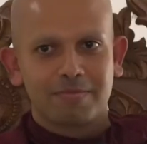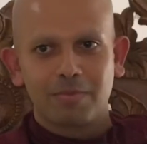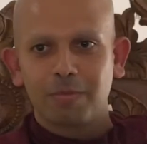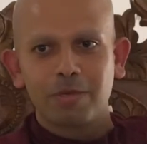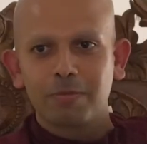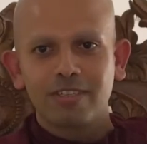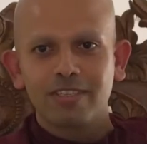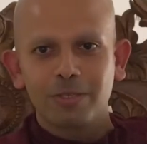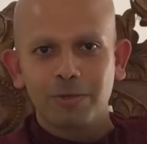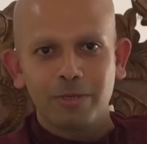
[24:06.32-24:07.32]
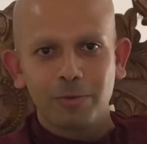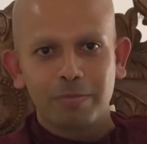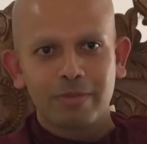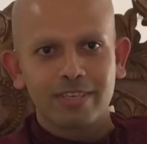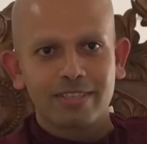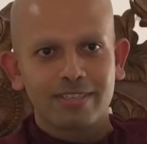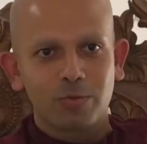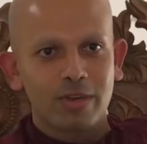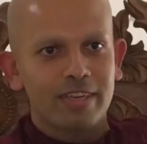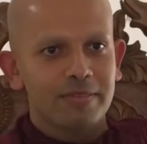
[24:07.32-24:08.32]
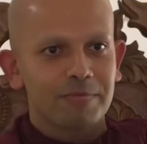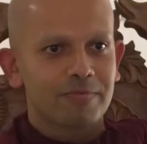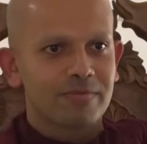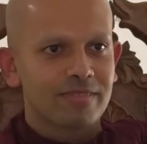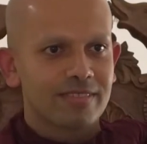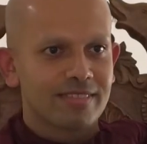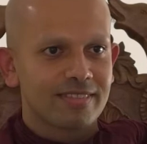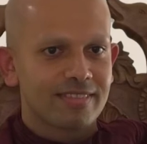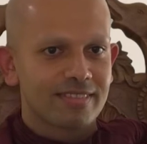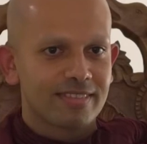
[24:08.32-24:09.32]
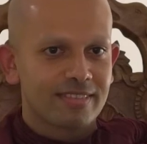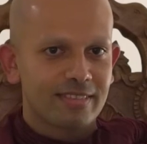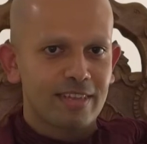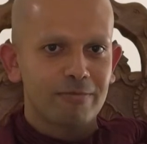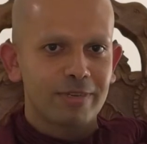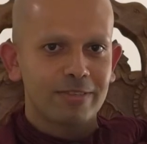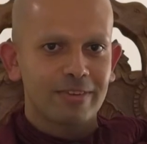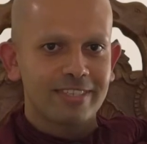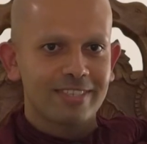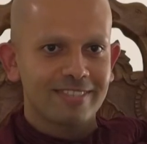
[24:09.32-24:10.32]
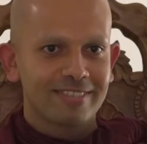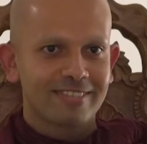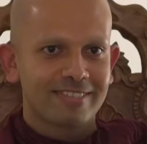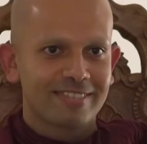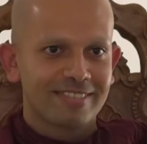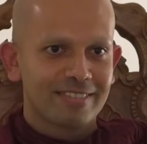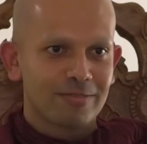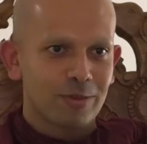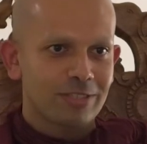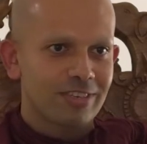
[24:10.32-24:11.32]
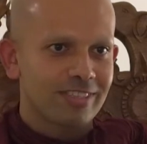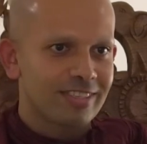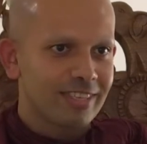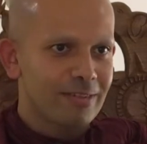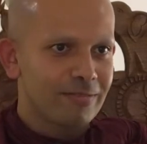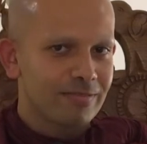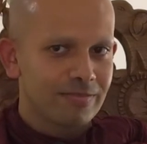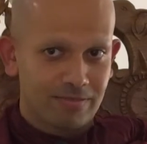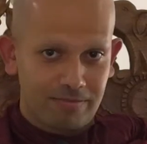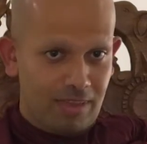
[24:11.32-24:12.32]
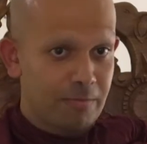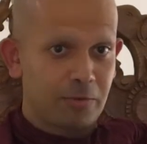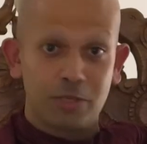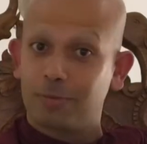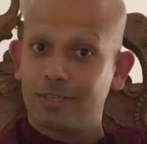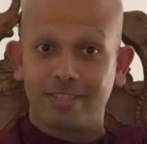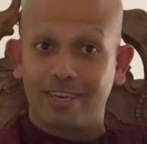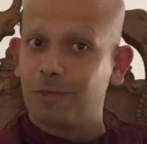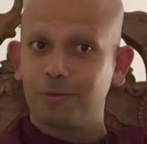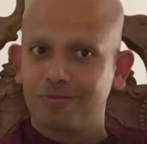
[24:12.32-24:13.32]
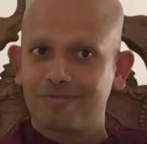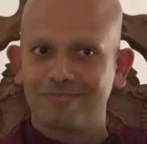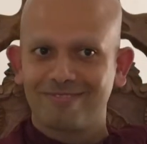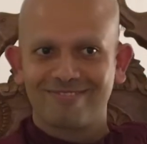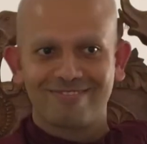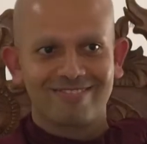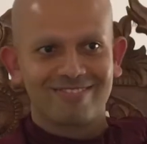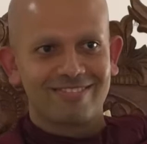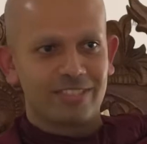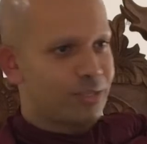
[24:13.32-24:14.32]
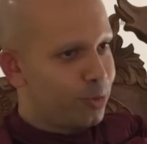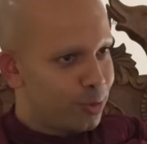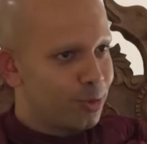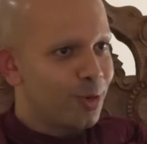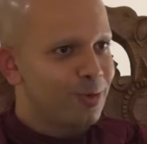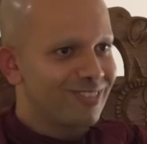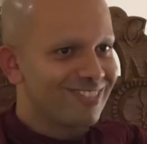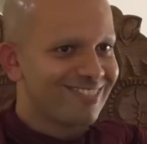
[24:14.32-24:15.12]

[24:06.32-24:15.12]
But people will still do it because why? Self-preservation, fostering the self. I'm a rich person now, just so you know.